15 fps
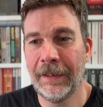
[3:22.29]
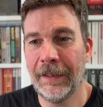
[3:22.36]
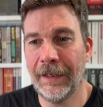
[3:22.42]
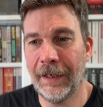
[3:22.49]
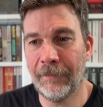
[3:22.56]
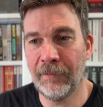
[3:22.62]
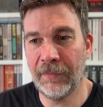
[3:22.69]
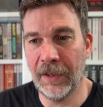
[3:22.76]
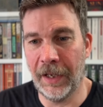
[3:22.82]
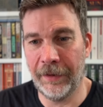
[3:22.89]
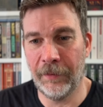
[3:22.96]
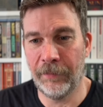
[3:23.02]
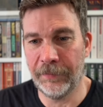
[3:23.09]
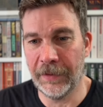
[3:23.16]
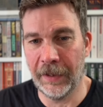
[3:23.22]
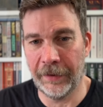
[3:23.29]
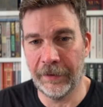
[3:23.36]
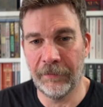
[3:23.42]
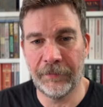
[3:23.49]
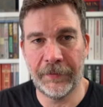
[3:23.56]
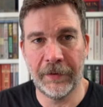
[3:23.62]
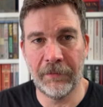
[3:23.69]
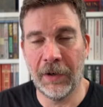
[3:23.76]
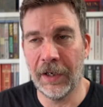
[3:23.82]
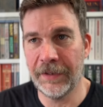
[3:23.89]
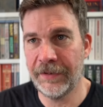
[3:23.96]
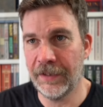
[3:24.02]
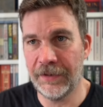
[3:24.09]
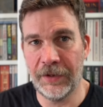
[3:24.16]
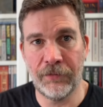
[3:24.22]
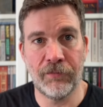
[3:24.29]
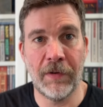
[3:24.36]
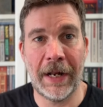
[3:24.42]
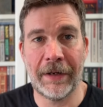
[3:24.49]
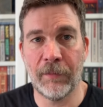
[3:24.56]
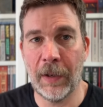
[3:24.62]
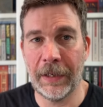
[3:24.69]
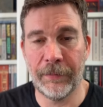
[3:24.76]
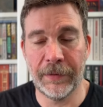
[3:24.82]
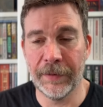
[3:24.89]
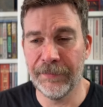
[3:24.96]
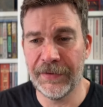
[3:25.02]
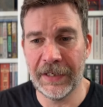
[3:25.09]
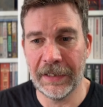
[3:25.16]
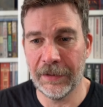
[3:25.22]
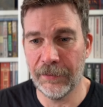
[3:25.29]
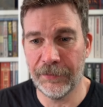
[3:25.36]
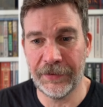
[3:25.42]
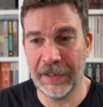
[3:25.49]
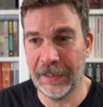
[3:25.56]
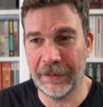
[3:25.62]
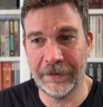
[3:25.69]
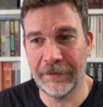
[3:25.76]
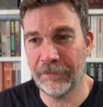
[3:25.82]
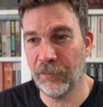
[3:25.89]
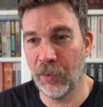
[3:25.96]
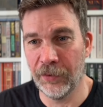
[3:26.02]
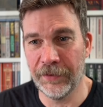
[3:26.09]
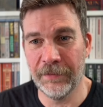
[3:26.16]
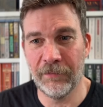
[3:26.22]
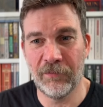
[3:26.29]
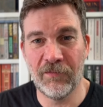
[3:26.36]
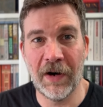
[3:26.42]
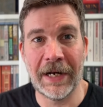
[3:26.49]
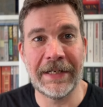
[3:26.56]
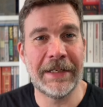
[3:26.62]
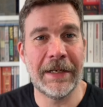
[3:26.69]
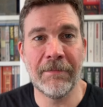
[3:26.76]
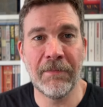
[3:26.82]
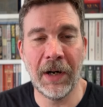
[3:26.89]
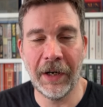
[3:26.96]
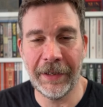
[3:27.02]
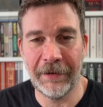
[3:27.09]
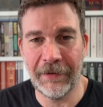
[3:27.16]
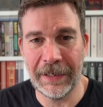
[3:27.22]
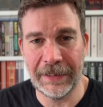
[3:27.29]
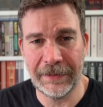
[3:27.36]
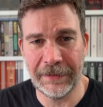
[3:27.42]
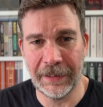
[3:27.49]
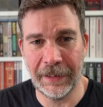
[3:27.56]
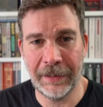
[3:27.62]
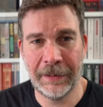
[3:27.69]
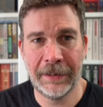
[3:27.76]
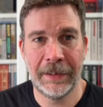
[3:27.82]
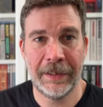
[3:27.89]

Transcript: Like the writer just ran away with themselves and wasn't reined in by their editor.